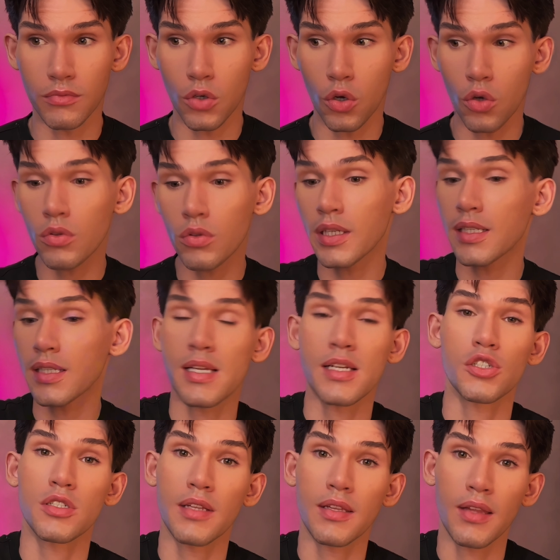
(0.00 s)
all the
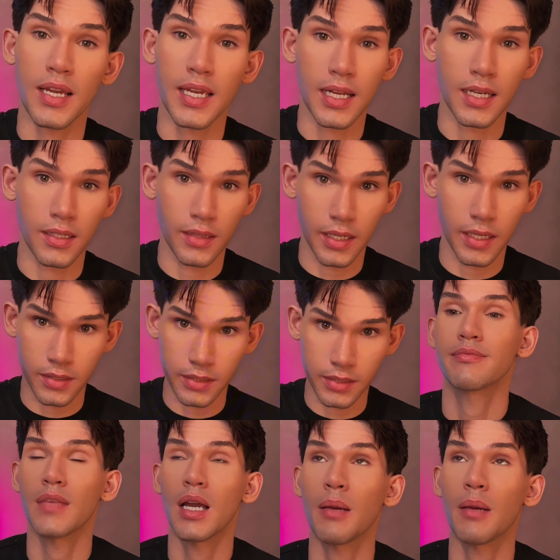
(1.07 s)
attention that they're getting lately.